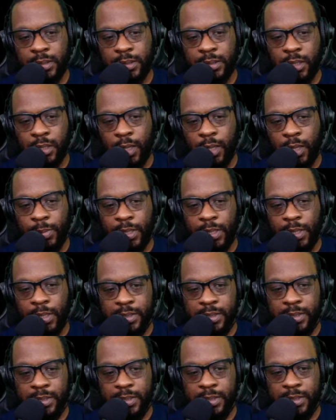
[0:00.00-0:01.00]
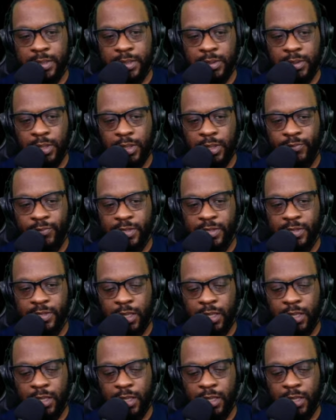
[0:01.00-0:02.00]
God bless. Love is
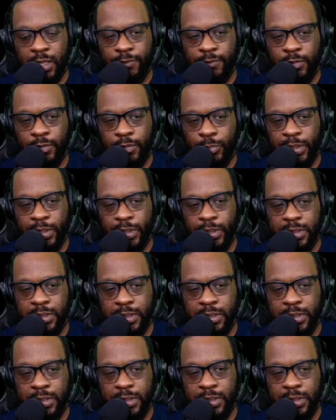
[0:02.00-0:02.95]
love. Peace.